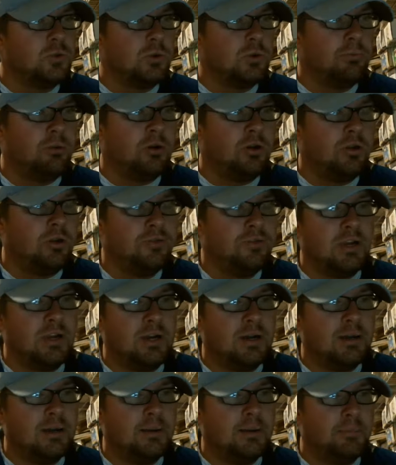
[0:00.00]
pulled,
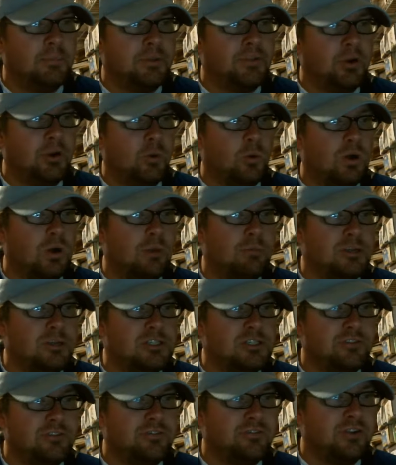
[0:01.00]
but there were a
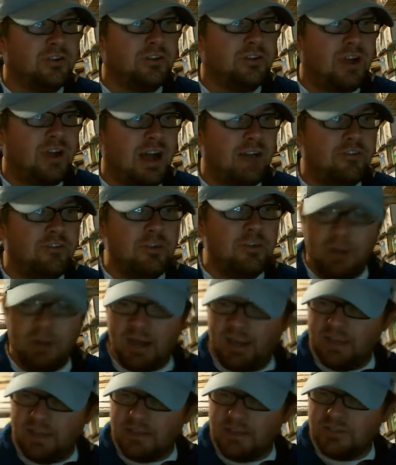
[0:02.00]
bunch of Javi
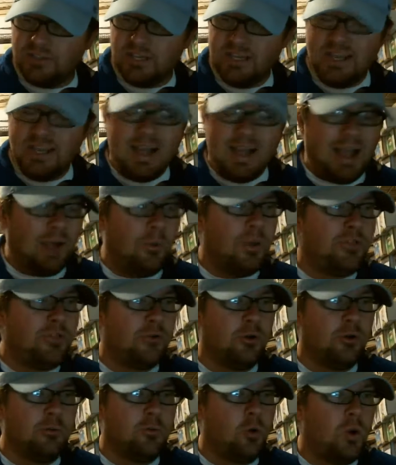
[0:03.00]
Baez. I went
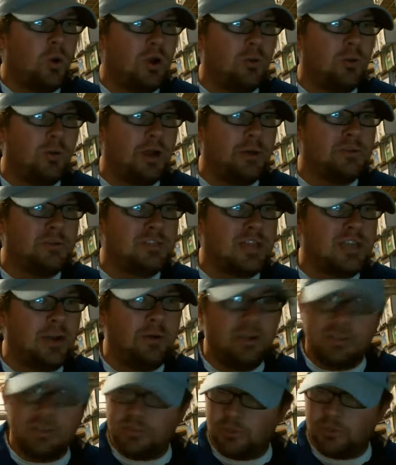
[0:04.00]
through them quick when I was
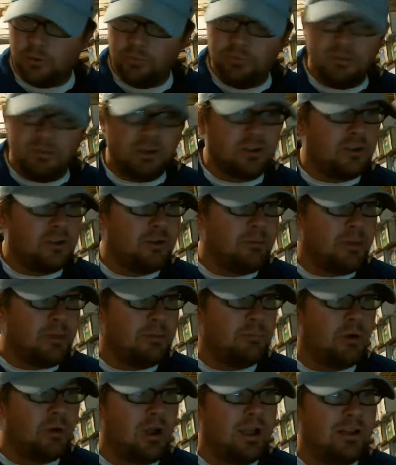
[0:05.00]
counting, so there could have
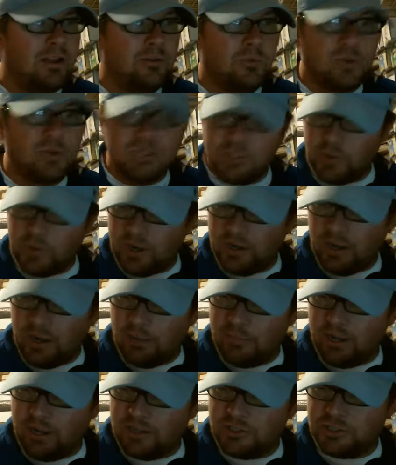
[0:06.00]
been Bryant and Rizzo.
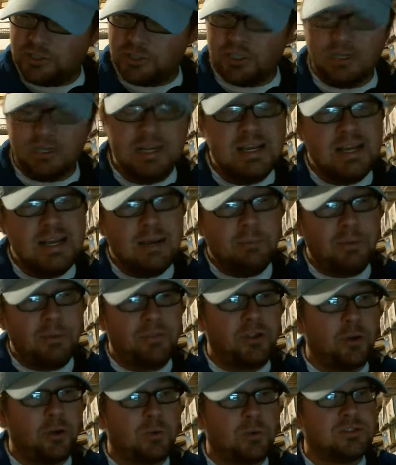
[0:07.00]
I'm not sure,
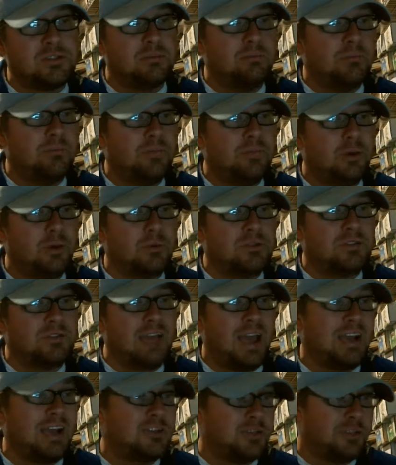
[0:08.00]
but there was a
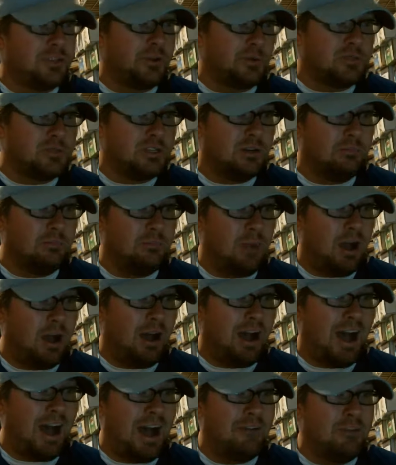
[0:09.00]

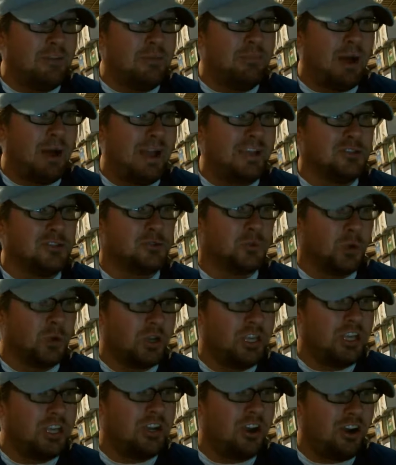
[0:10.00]
Javi Baez
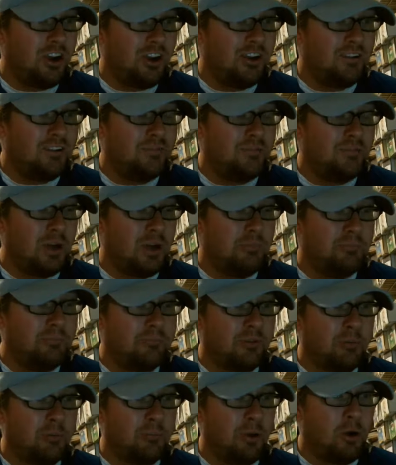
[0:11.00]
rookie card
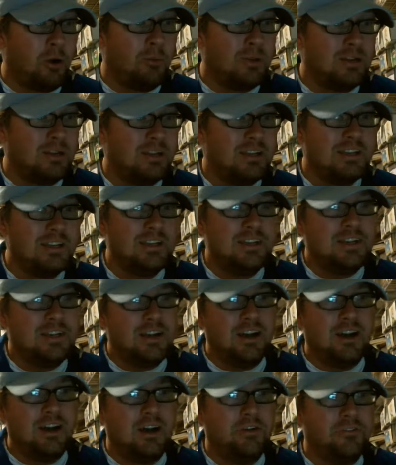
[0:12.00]
from Bowman,
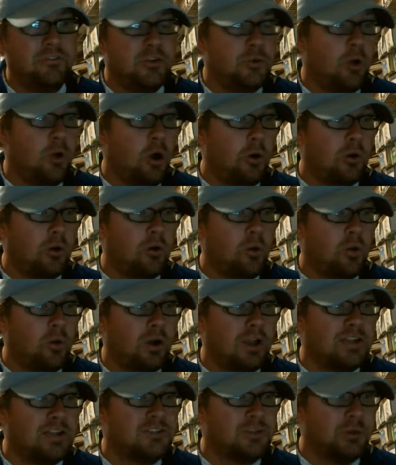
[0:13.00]
a few
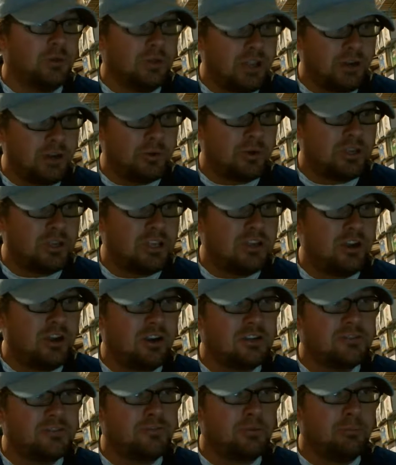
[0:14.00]
Jorge Soler rookie
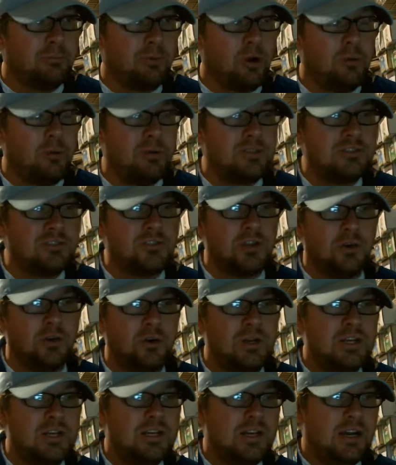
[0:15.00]
cards from Bowman.
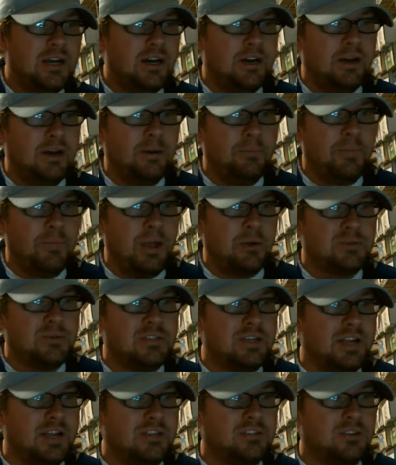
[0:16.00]
So that was
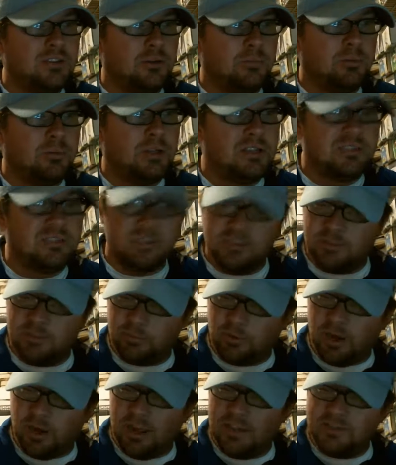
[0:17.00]
a nice little pleasant
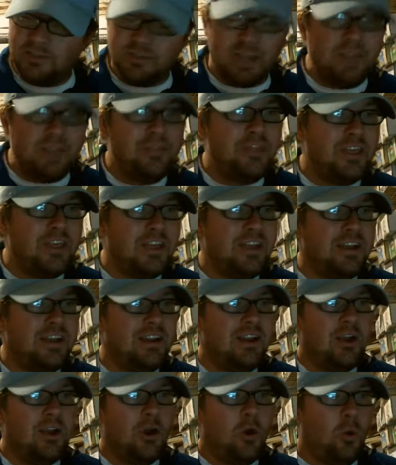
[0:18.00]
surprise. And then
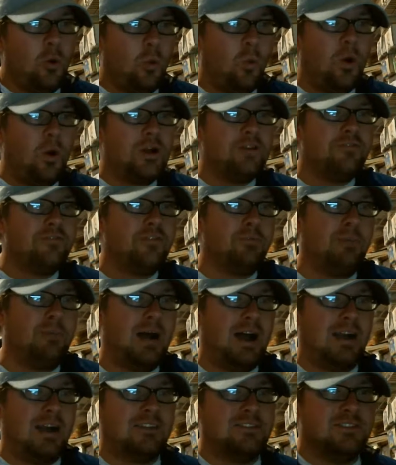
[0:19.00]
one of the
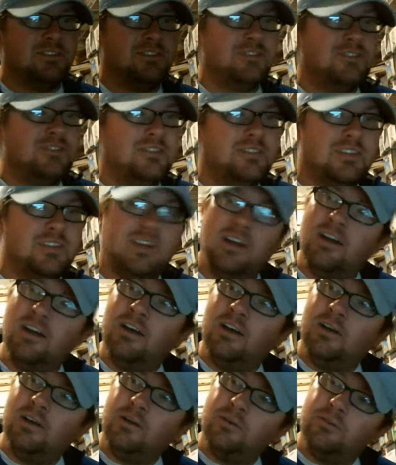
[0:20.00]
boxes,
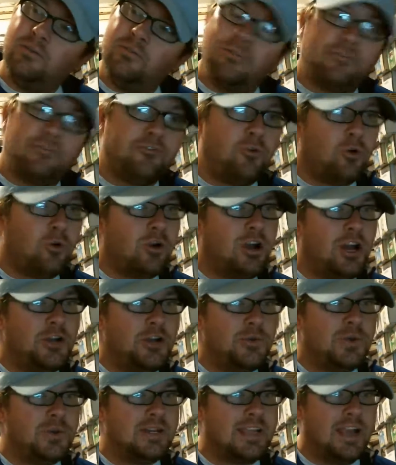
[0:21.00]

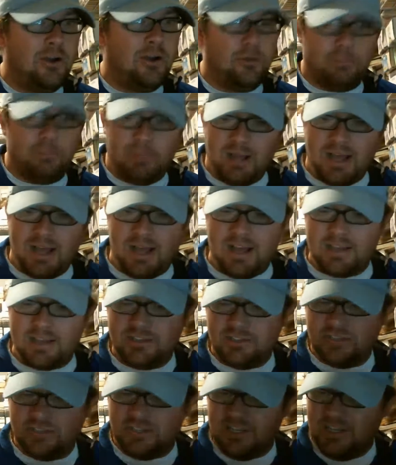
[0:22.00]
400 count
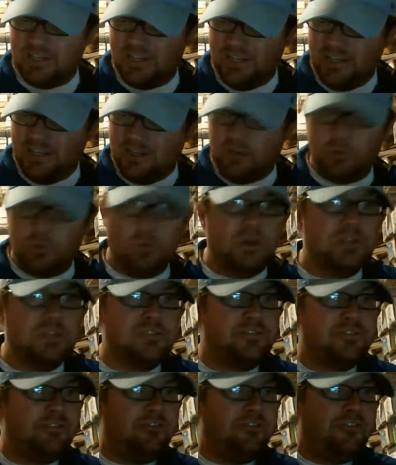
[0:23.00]
box,
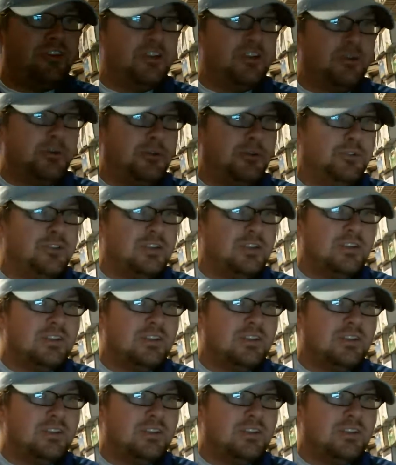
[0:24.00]
was filled